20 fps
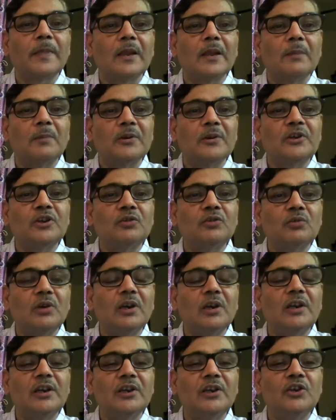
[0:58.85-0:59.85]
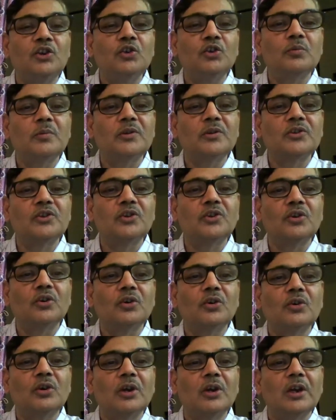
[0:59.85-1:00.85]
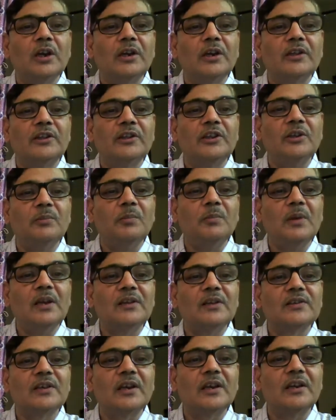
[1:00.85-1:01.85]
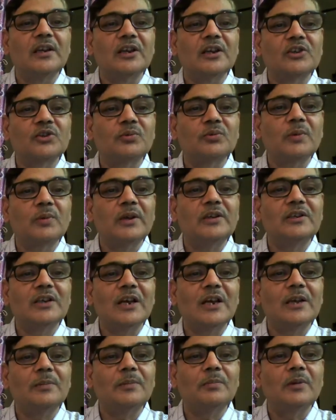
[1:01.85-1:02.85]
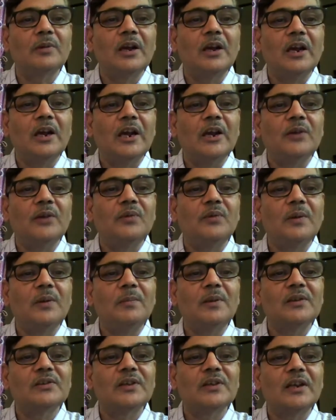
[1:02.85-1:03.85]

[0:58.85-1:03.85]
particularly in humans, you know, the males are XY type and females are